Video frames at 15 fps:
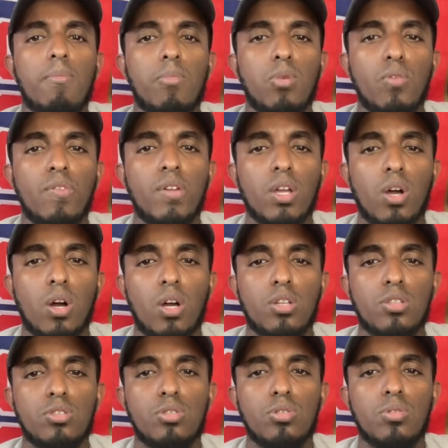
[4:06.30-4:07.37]
moving
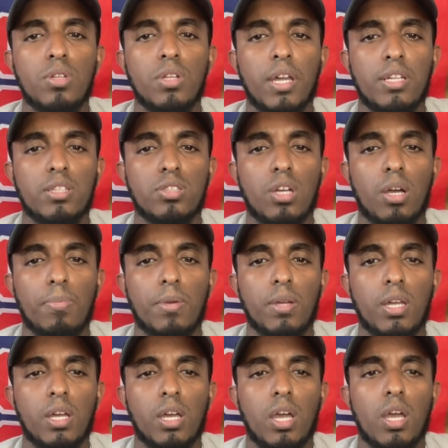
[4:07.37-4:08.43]
on to the next
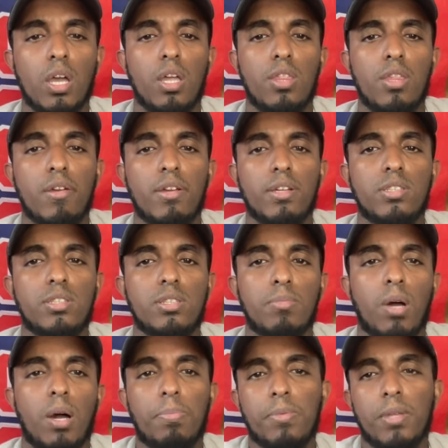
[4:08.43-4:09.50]
topic, there is
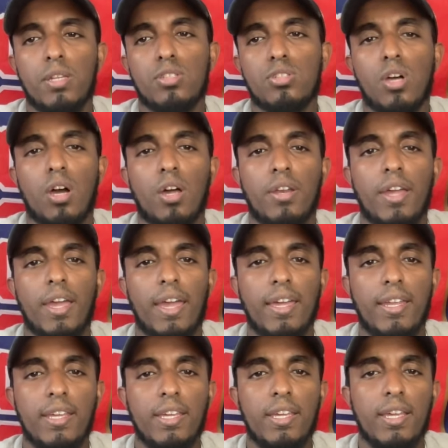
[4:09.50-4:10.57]
some updates on
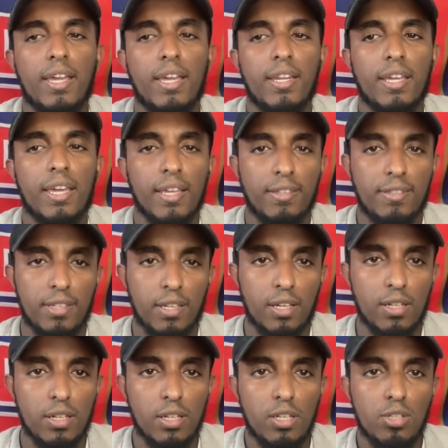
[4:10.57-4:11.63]
Eddie
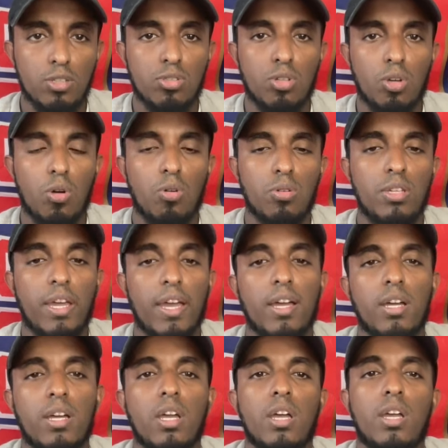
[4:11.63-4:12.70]
Nketiah. So,
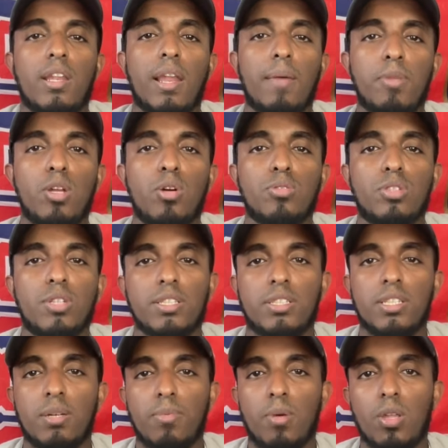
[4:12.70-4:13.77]
yeah, let me know what you
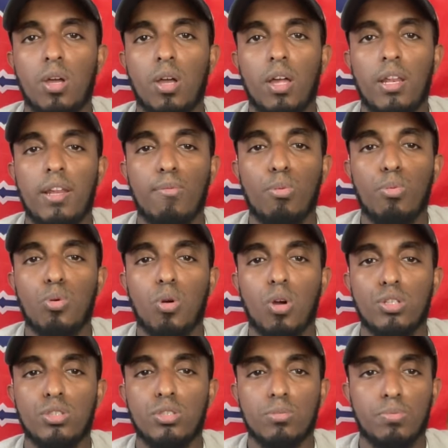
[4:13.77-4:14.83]
guys think about
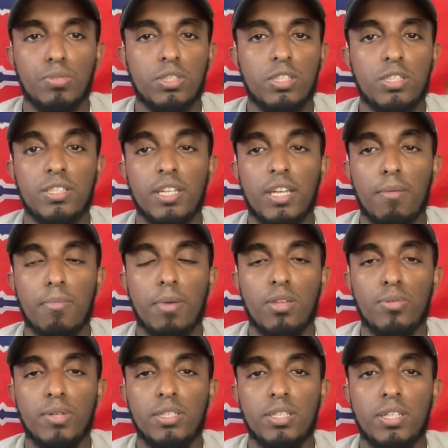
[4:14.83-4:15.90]
Liverpool-Arsenal preseason game, by
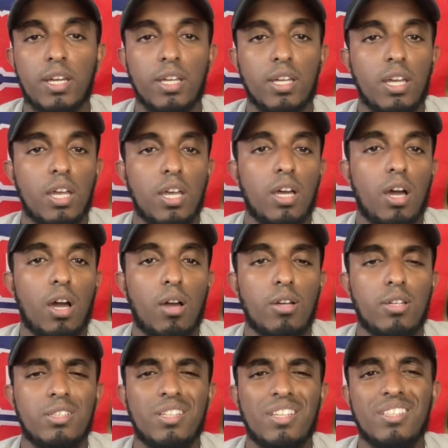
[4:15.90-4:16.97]
the way, tonight.
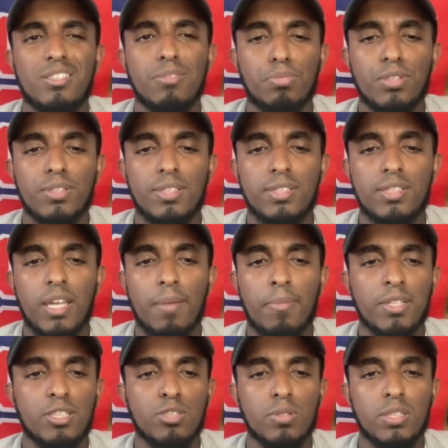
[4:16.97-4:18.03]
It is a preseason
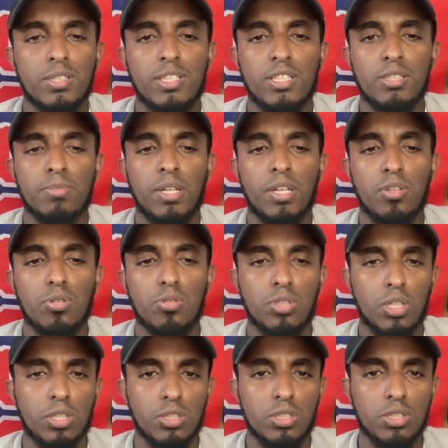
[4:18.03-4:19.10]
game. I just want to see as many of
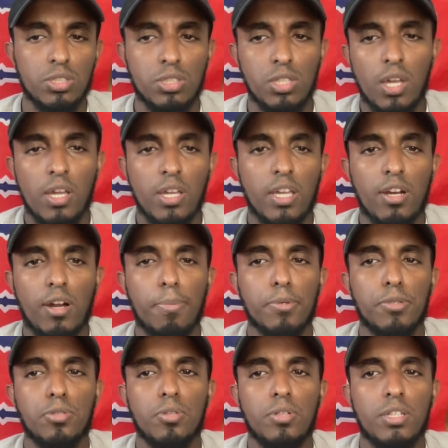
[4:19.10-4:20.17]
those youngsters get
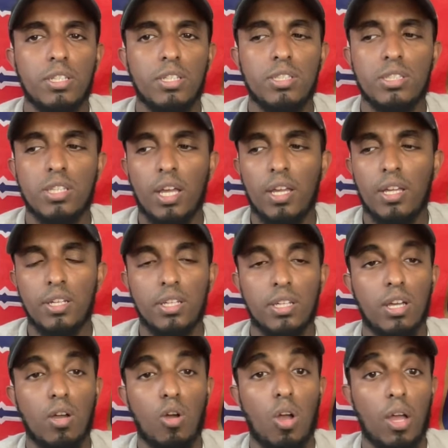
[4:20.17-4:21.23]
opportunities.
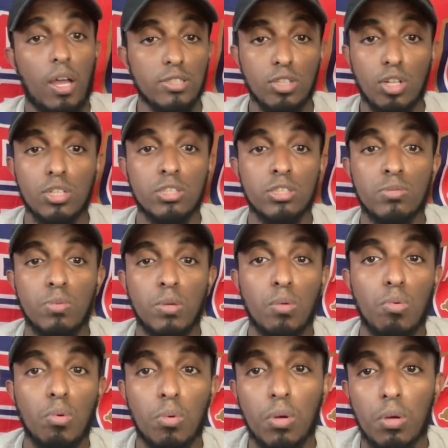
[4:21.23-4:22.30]
And as long as
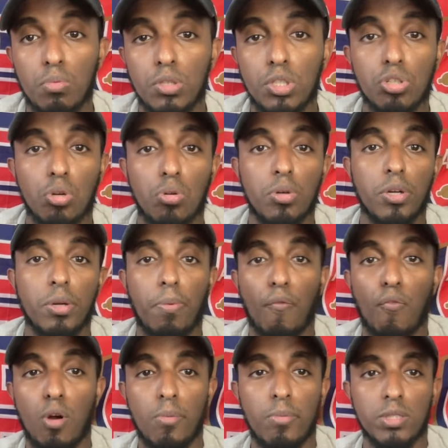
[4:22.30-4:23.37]
we show a good
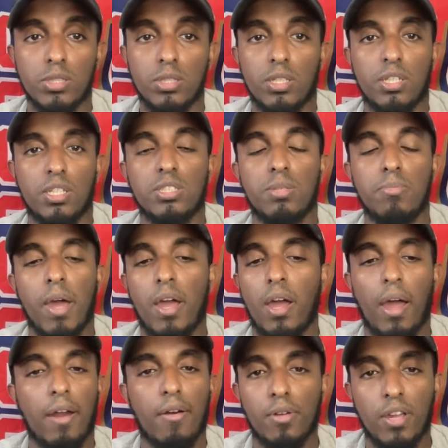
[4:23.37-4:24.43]
performance, it doesn't
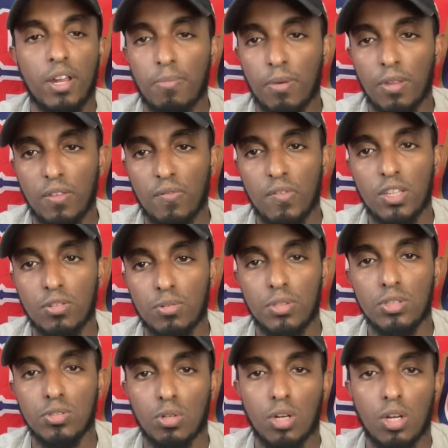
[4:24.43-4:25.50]
matter. I don't care about the
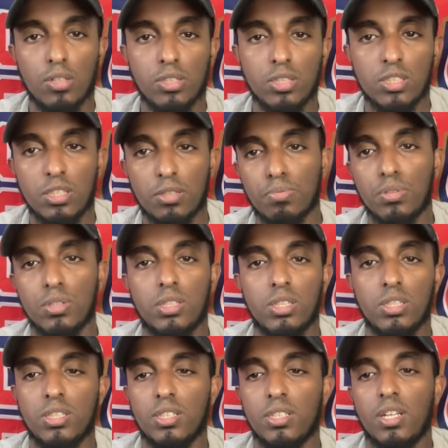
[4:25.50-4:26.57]
victories or losses in
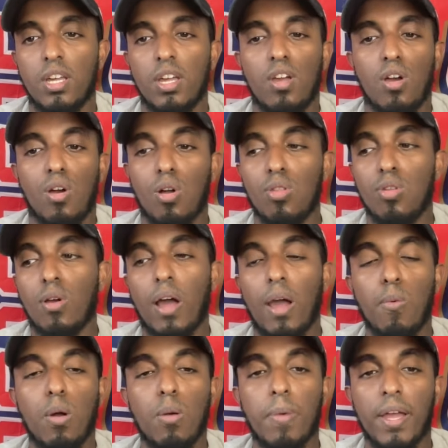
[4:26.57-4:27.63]
preseason, although
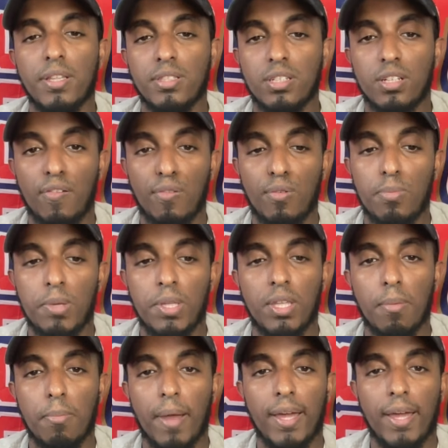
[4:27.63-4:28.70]
I will banter if we beat them